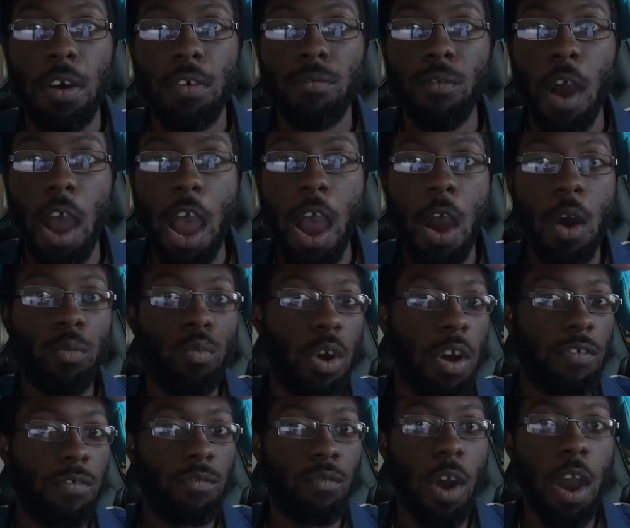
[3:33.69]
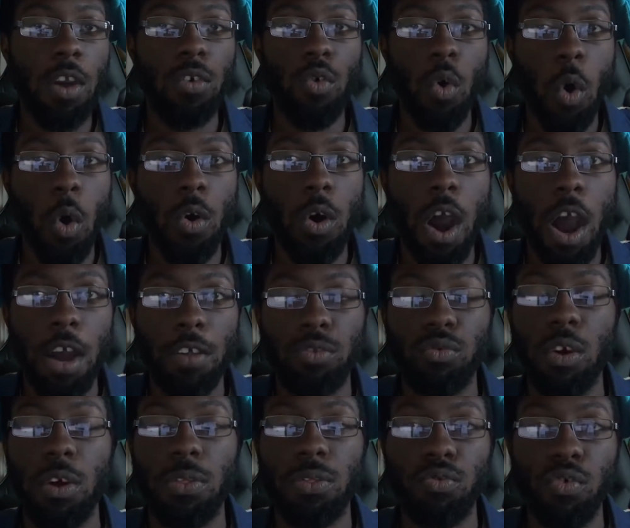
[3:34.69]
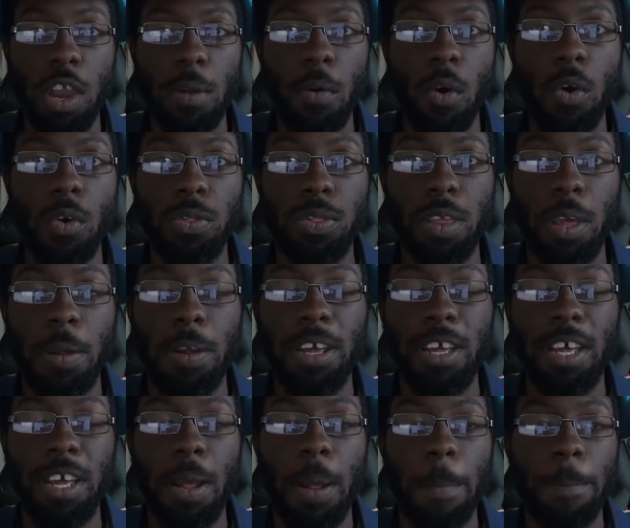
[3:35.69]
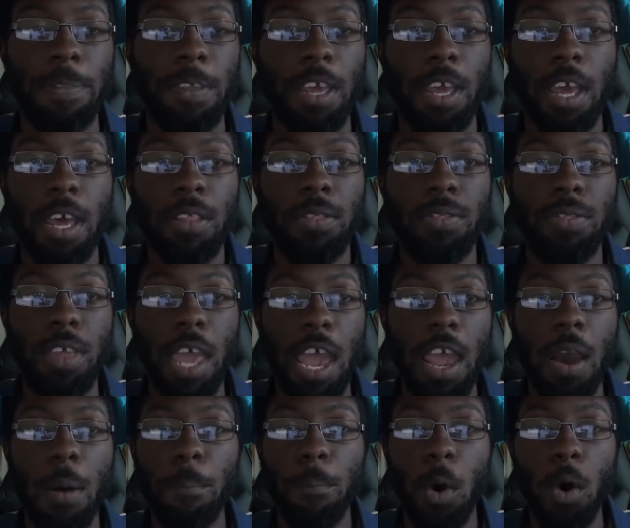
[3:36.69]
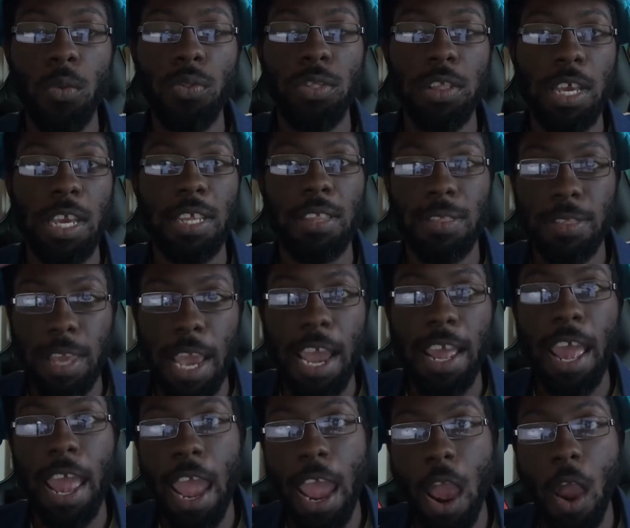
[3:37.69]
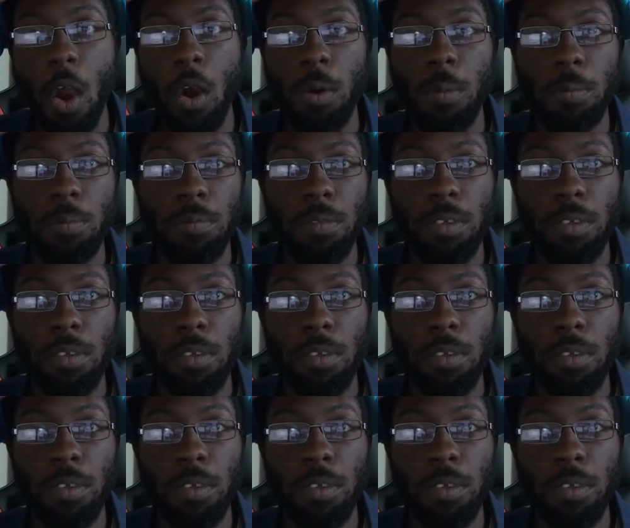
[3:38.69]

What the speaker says: While with regular Twitch streamers, they are mostly dead air.